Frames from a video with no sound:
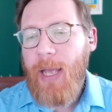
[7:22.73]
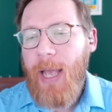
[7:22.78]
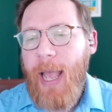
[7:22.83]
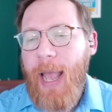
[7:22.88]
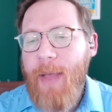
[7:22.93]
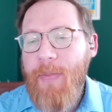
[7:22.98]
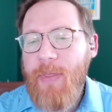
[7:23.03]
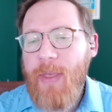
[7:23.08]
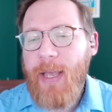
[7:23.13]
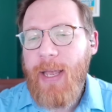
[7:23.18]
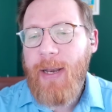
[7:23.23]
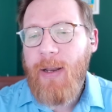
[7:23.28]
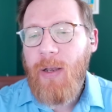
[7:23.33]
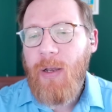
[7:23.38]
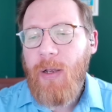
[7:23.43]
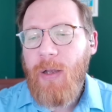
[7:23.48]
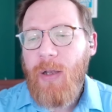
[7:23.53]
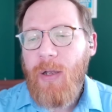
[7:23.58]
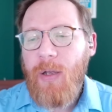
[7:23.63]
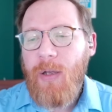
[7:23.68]
And then
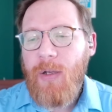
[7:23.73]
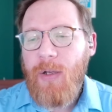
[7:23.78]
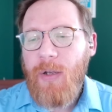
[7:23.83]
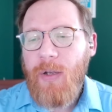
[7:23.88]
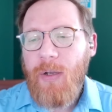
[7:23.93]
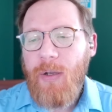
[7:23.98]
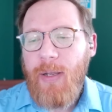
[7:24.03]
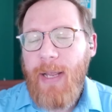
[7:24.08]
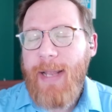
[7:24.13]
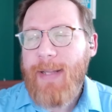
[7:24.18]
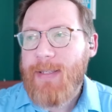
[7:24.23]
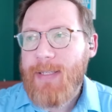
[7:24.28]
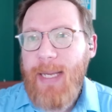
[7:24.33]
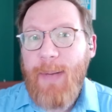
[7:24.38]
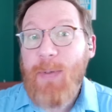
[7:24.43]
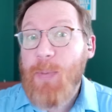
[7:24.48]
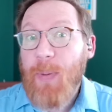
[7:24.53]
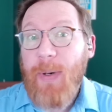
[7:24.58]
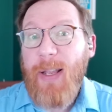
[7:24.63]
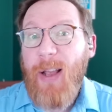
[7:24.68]
it
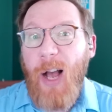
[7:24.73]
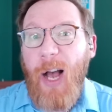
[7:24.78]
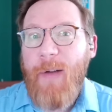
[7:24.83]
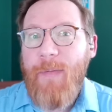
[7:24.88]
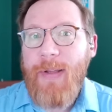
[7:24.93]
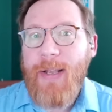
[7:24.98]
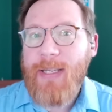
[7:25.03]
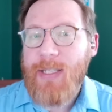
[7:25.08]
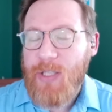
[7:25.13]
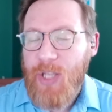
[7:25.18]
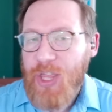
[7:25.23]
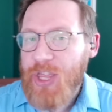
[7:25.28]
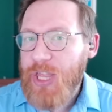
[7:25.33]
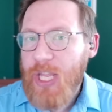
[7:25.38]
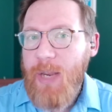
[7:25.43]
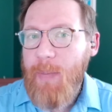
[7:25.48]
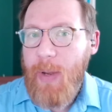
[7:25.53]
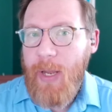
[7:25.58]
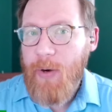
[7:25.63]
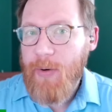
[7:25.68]
seems pretty obvious the
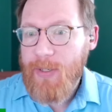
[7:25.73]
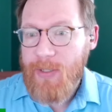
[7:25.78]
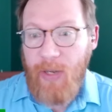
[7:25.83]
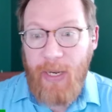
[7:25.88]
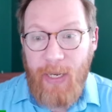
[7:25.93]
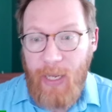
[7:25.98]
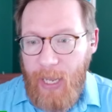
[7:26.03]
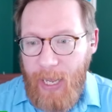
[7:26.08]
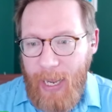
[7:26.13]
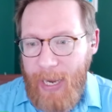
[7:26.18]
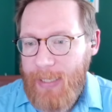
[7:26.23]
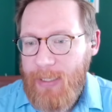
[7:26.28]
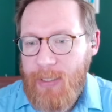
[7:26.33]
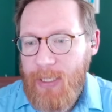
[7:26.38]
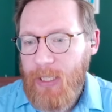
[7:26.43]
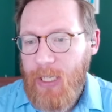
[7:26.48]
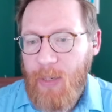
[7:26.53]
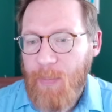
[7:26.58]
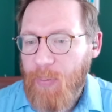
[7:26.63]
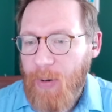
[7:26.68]
theme here is like high
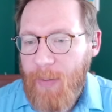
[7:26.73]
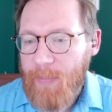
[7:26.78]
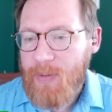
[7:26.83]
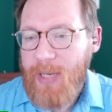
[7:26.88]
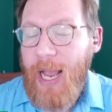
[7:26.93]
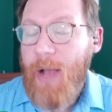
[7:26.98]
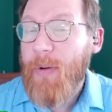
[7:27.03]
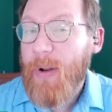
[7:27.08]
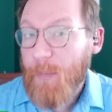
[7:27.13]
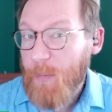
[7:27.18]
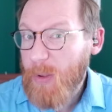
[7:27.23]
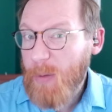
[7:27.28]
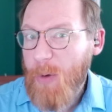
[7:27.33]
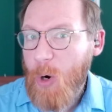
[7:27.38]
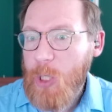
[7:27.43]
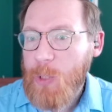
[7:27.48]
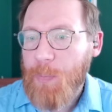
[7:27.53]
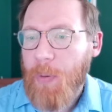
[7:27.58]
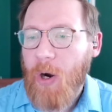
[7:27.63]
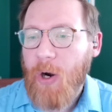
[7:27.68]
ceiling prep talent for the
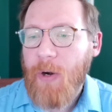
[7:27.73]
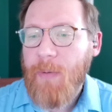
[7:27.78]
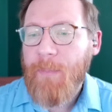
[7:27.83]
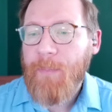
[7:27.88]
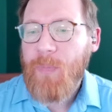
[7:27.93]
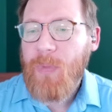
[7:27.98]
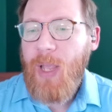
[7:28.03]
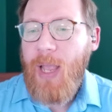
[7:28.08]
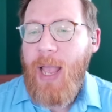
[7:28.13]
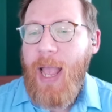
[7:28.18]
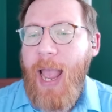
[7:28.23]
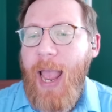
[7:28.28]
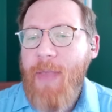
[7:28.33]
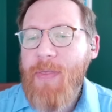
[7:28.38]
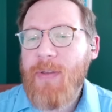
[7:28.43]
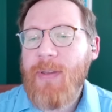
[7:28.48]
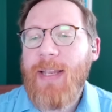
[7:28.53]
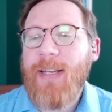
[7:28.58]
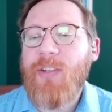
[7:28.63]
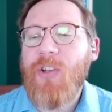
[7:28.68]
most part. And
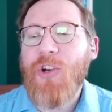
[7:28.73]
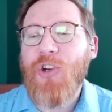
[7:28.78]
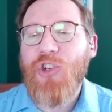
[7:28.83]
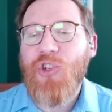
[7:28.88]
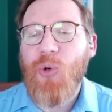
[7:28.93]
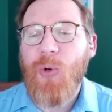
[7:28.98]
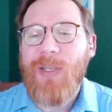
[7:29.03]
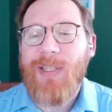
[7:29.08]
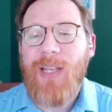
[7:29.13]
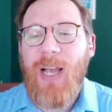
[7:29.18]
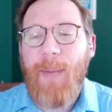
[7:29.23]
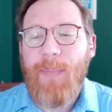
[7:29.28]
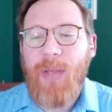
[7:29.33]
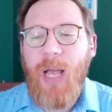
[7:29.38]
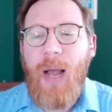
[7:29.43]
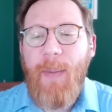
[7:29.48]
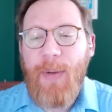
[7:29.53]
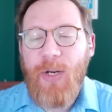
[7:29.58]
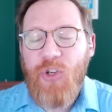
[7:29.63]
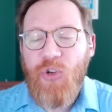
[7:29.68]
then they took shortstop
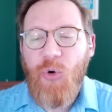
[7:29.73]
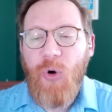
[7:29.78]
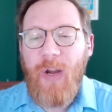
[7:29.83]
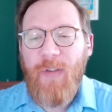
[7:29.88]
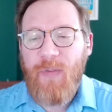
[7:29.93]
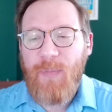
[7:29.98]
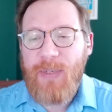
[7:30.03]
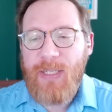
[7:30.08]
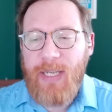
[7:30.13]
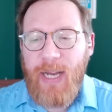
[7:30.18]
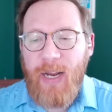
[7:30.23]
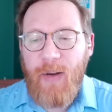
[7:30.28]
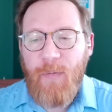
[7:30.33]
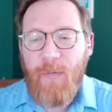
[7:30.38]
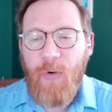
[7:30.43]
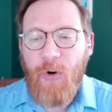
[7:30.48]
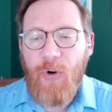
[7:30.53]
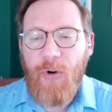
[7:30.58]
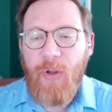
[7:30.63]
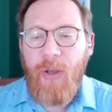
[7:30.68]
Tommy Troy from
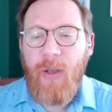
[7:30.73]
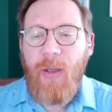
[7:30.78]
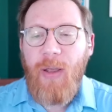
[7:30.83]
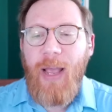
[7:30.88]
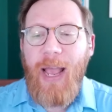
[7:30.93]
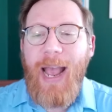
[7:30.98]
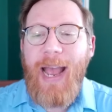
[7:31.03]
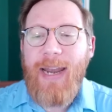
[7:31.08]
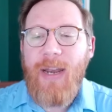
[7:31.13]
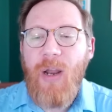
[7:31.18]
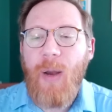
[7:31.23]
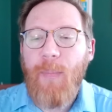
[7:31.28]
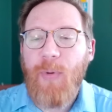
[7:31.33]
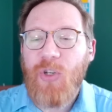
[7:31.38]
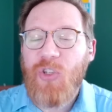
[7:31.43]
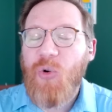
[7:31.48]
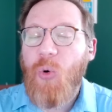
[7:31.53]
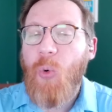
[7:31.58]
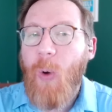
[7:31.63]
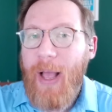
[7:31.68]
Stanford at number
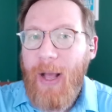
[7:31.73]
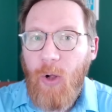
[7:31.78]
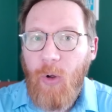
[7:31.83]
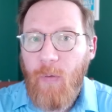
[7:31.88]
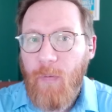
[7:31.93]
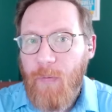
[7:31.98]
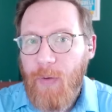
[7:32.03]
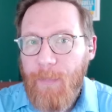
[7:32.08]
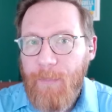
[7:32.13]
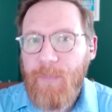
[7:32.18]
12